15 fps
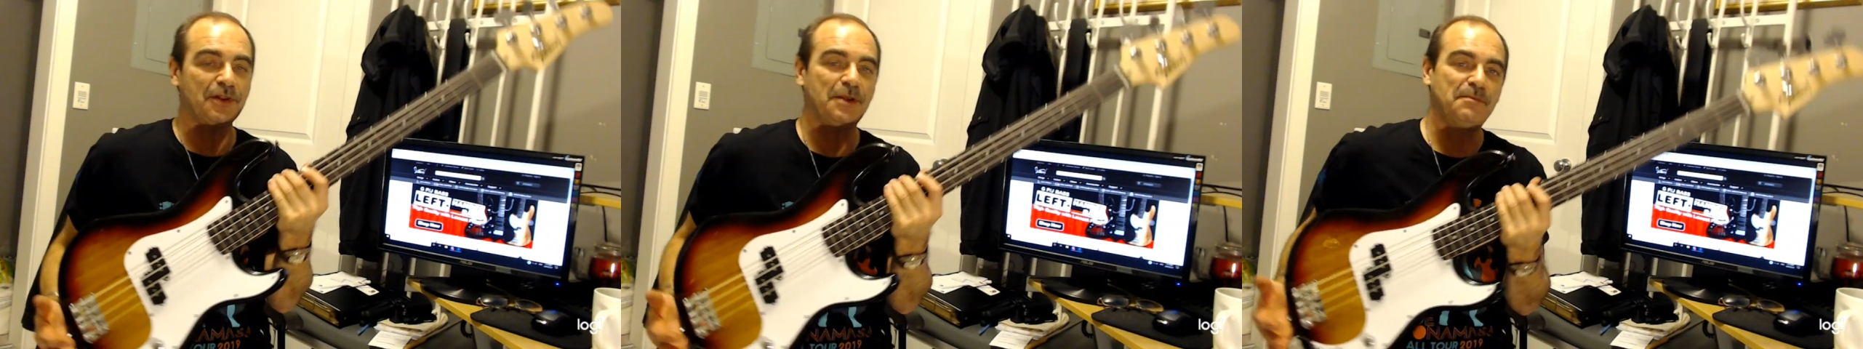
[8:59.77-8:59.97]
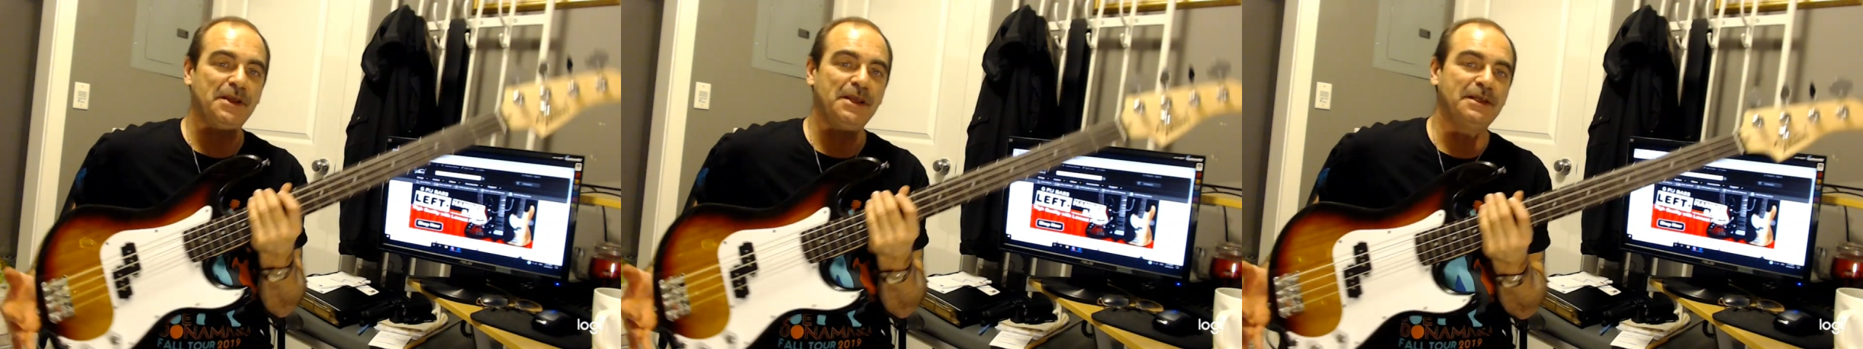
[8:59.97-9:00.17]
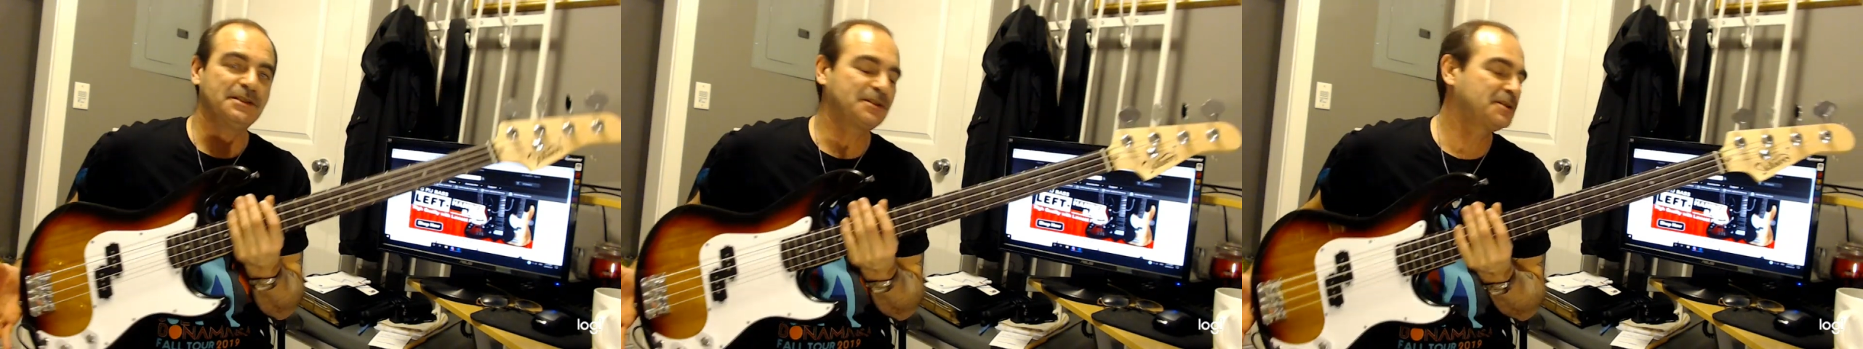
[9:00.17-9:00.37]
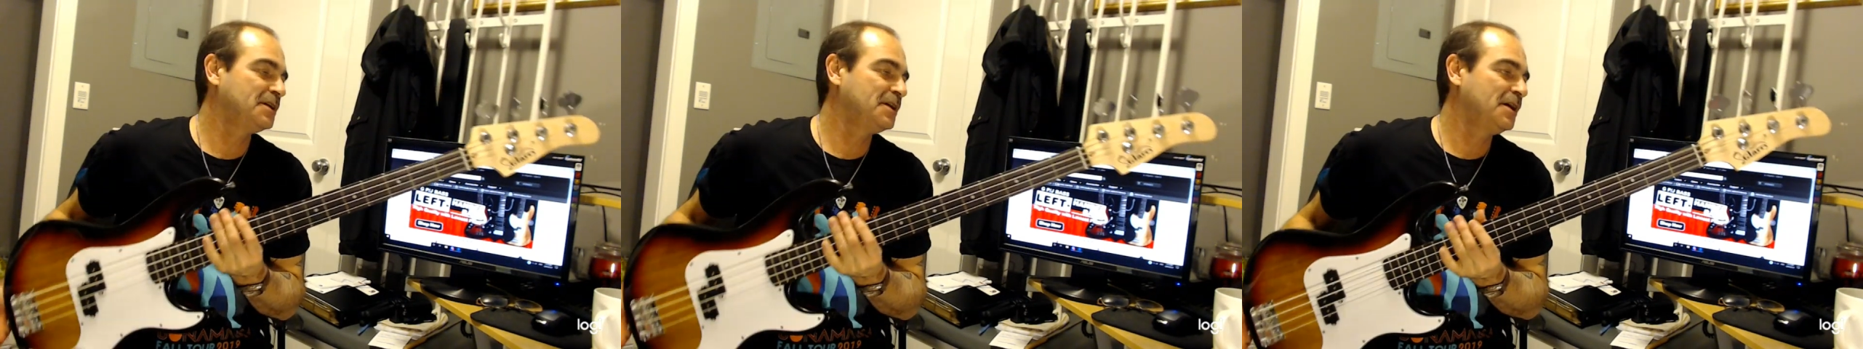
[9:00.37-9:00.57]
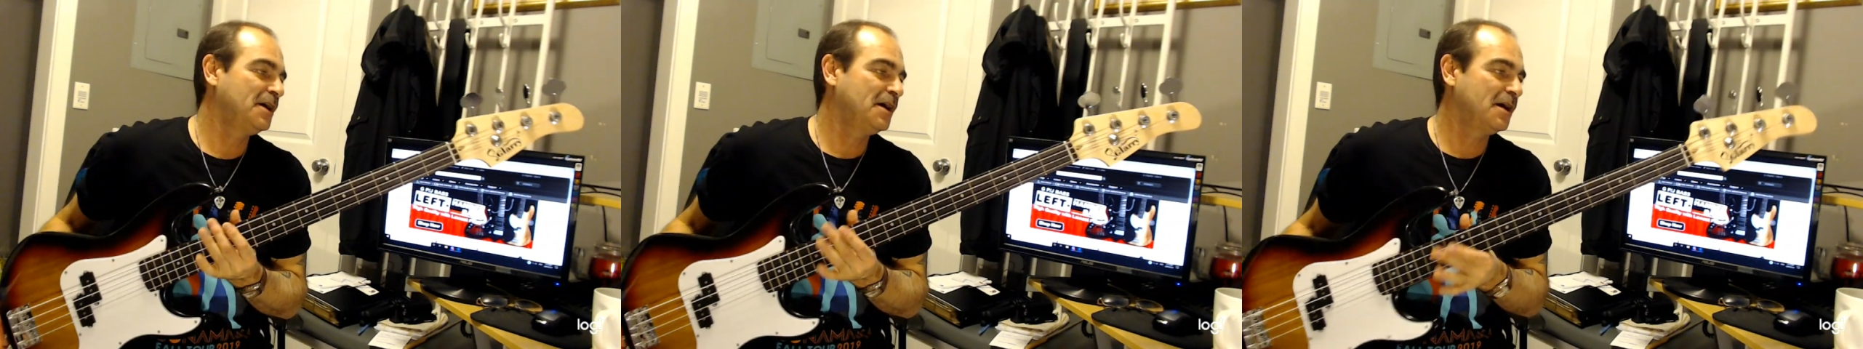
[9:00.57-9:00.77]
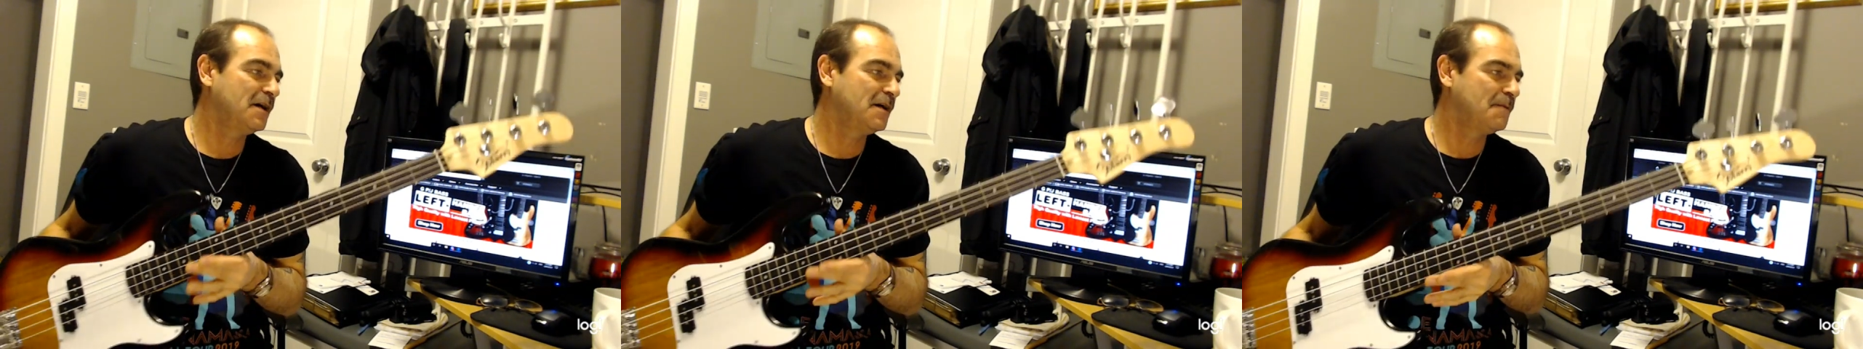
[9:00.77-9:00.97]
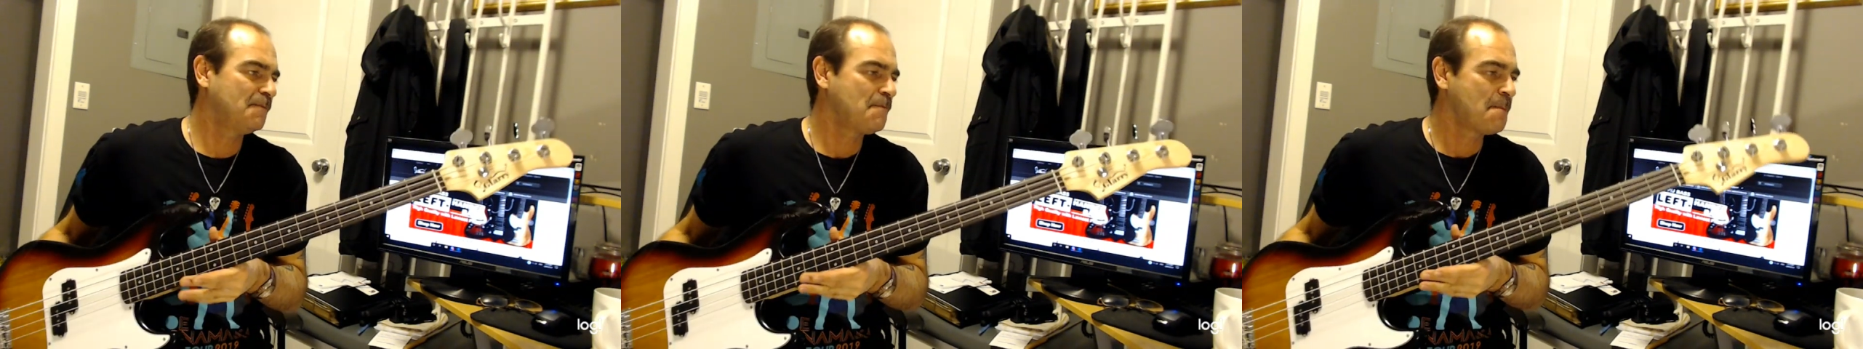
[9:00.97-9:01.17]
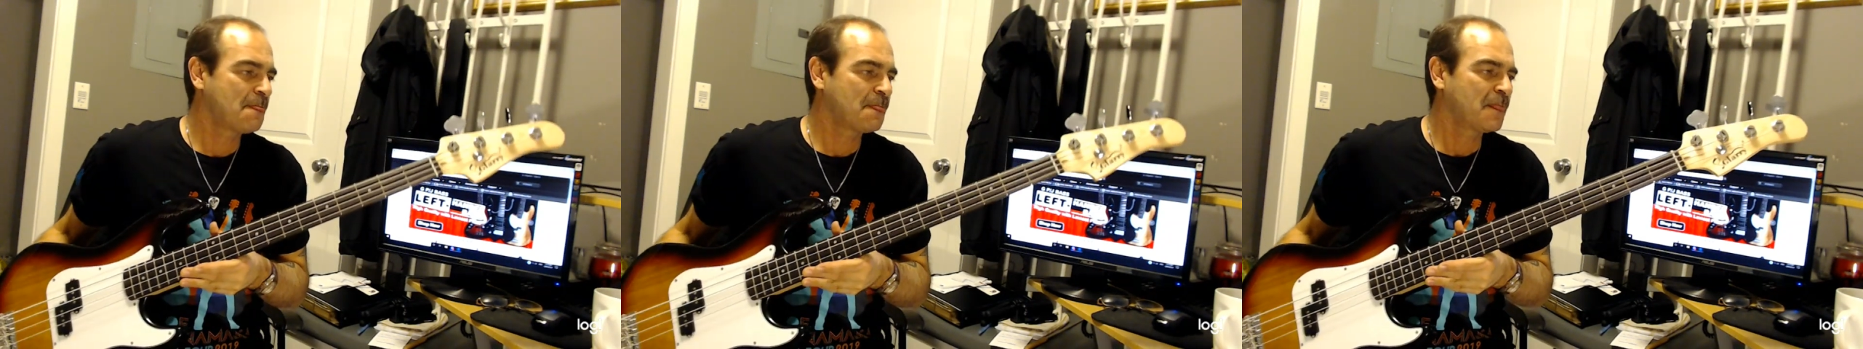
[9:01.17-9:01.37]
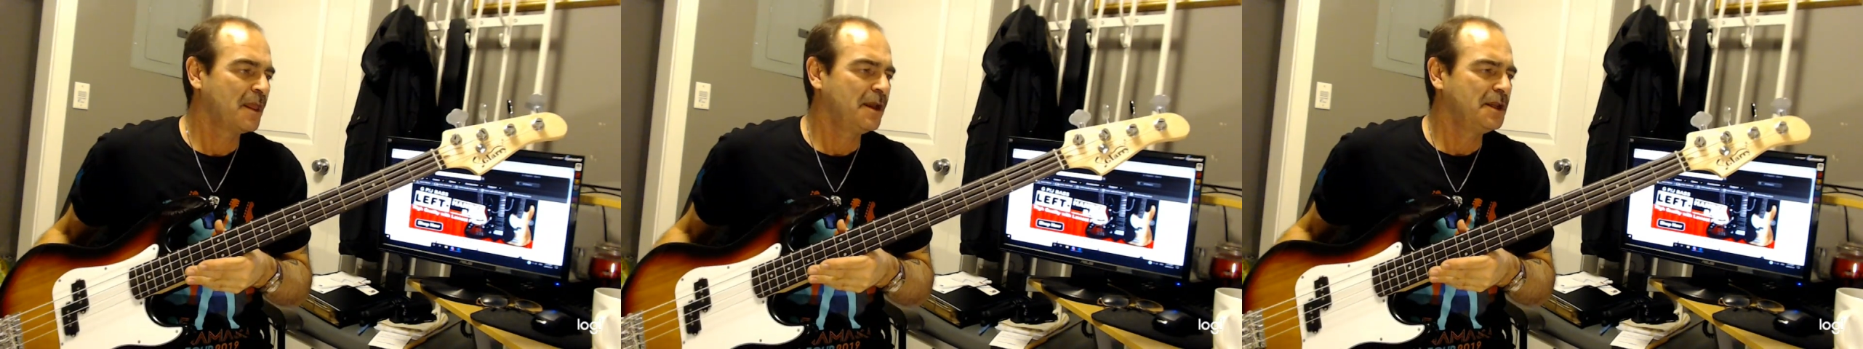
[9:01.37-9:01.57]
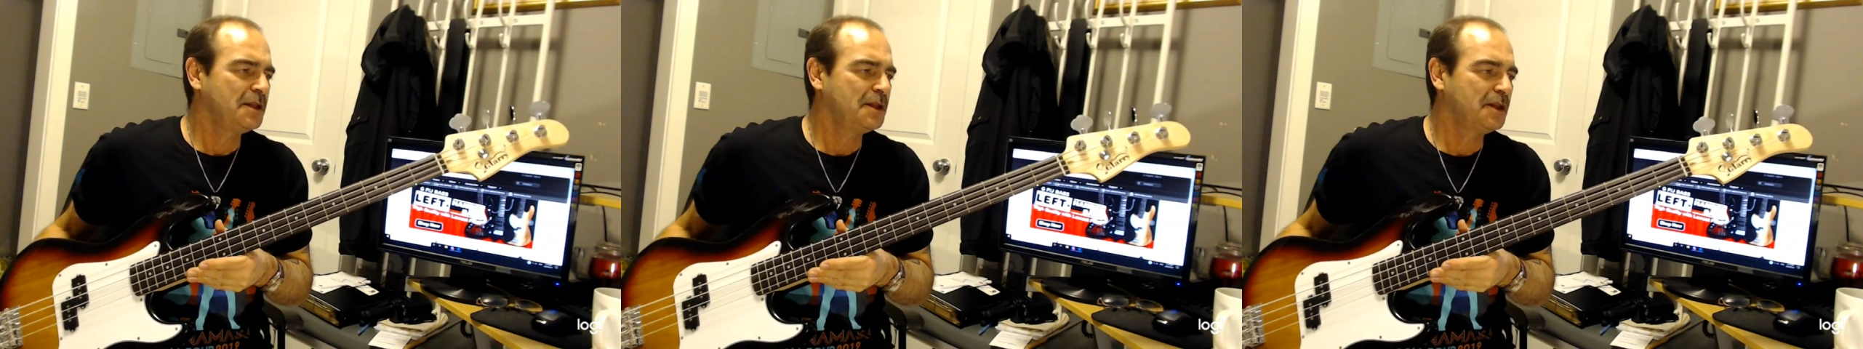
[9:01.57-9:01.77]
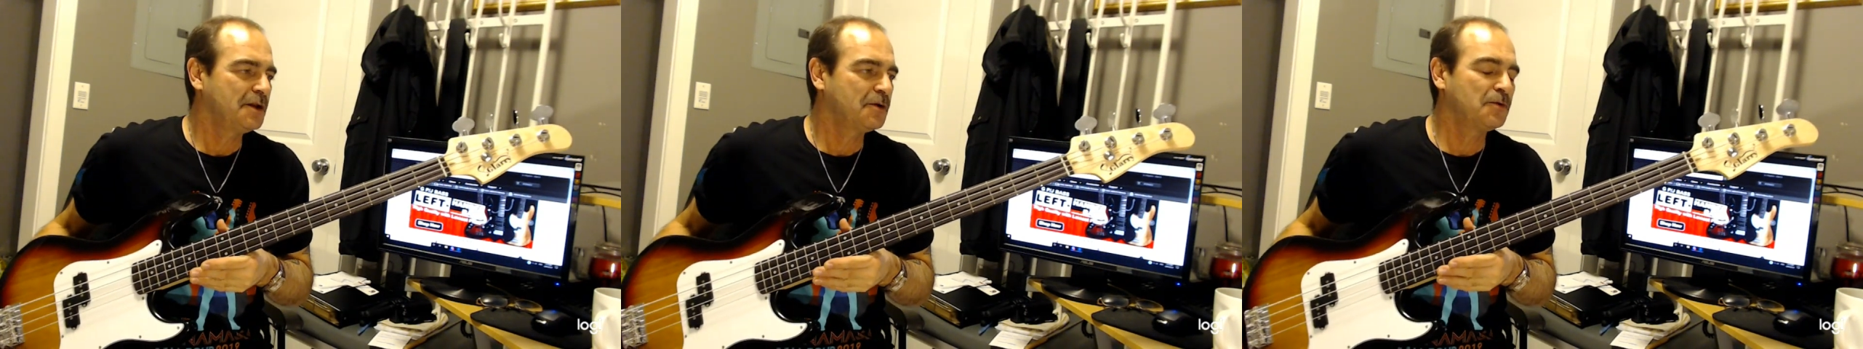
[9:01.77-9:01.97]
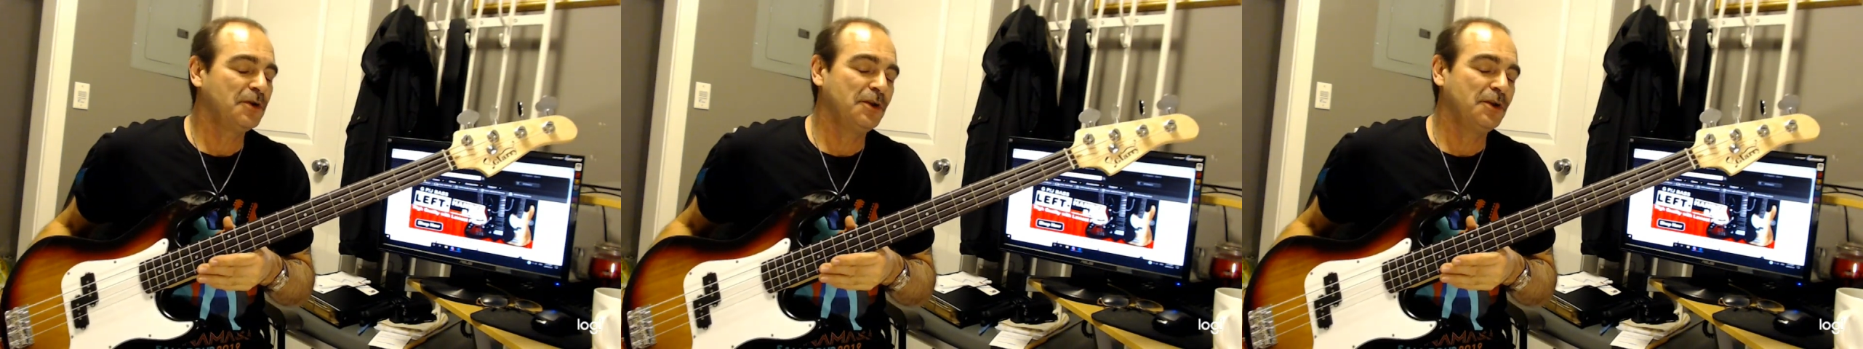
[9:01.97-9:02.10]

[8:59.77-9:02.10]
bass. You know, if